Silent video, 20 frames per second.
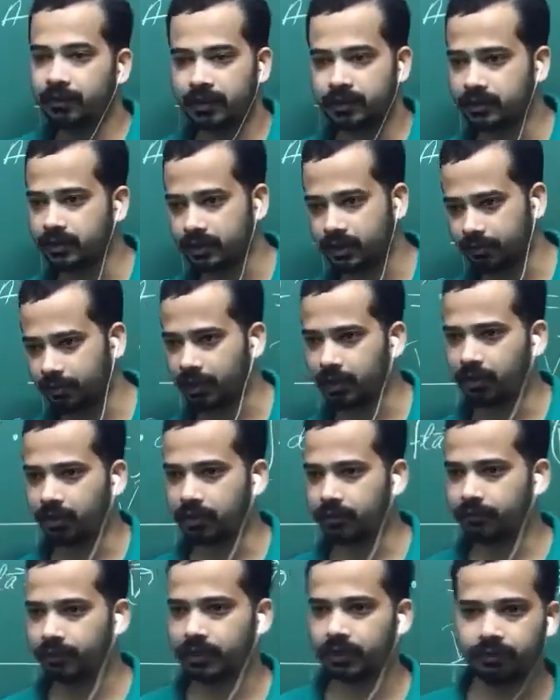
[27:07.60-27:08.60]
exists. I mean,
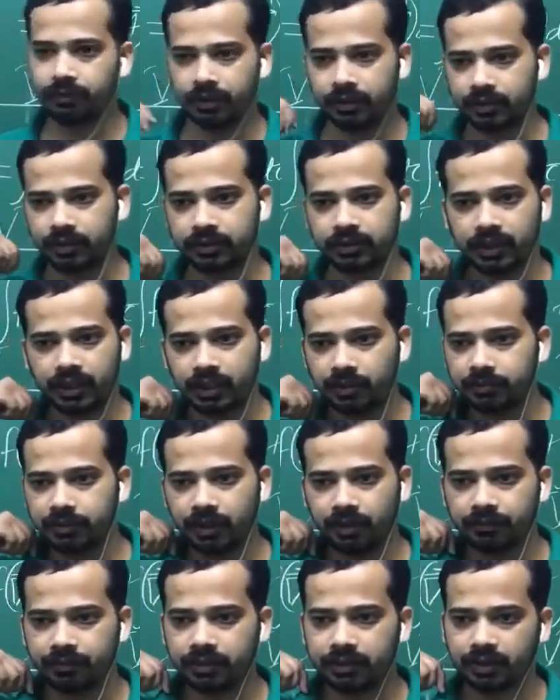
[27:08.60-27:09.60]
whatever the theorem you
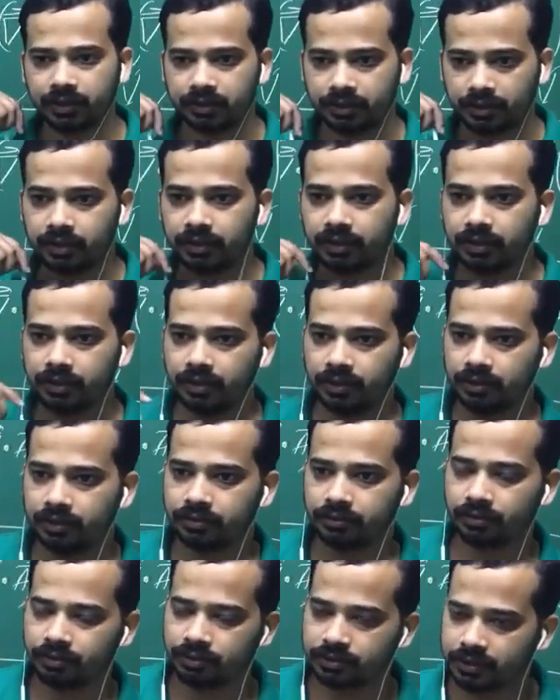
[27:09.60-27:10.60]
have written,
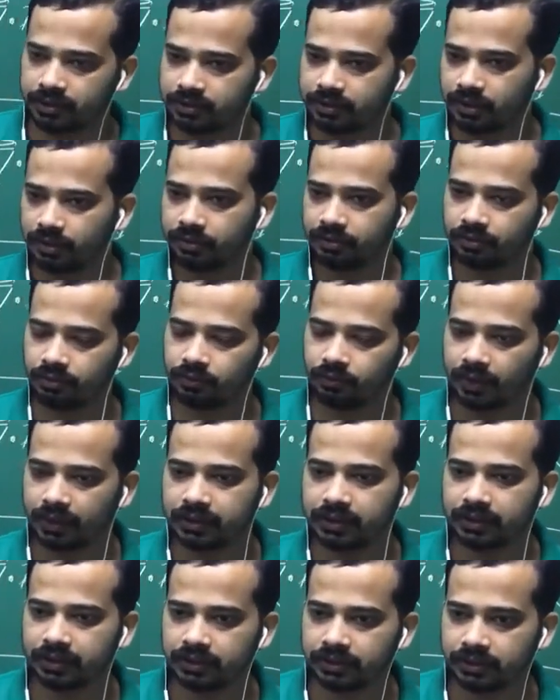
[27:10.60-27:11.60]
those things are true
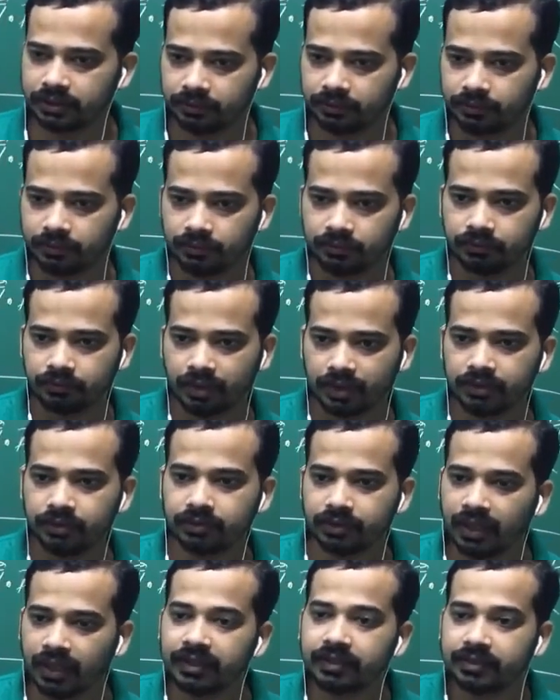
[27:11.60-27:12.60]
when you
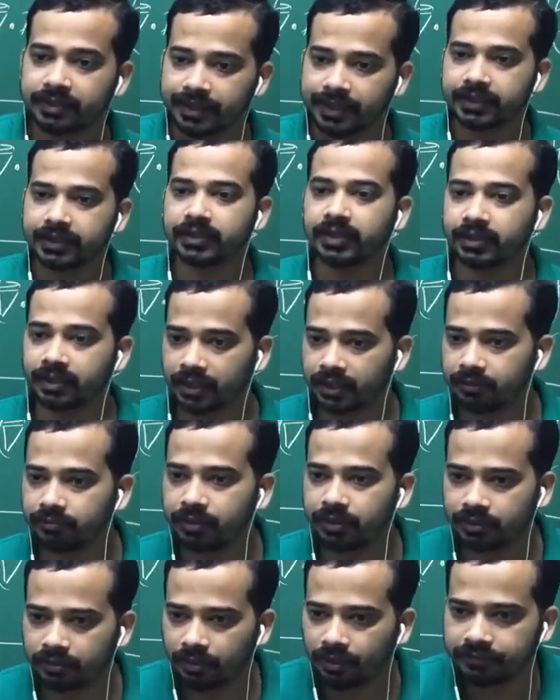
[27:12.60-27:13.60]
can take the
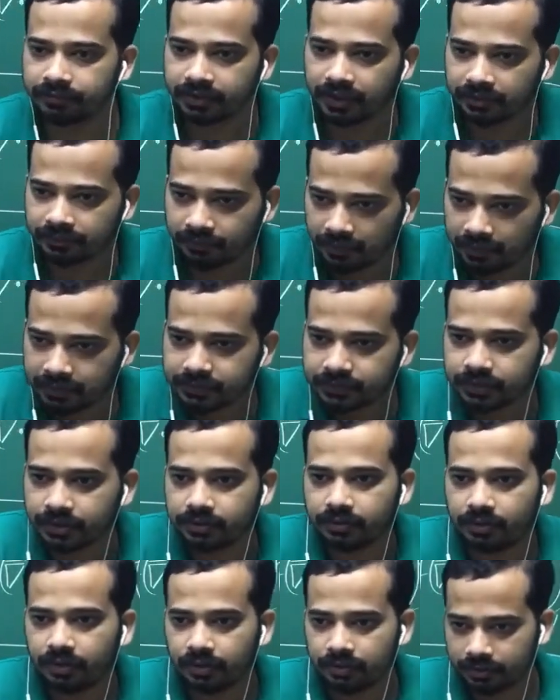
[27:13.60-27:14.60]
derivative of that
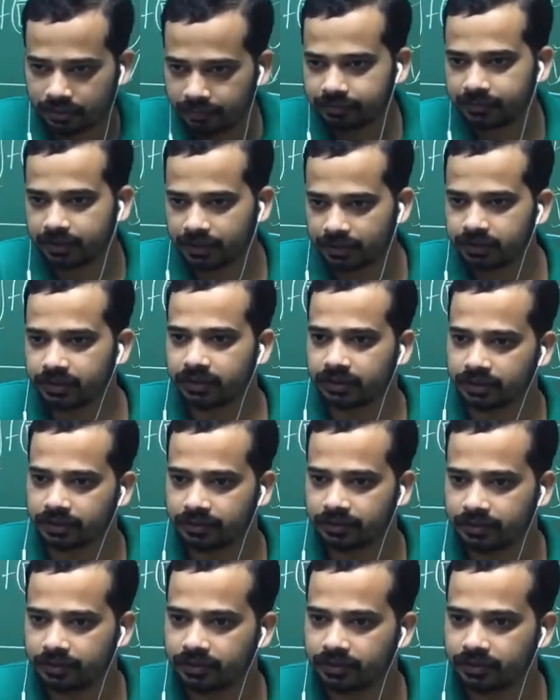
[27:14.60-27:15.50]
function or something, isn't it?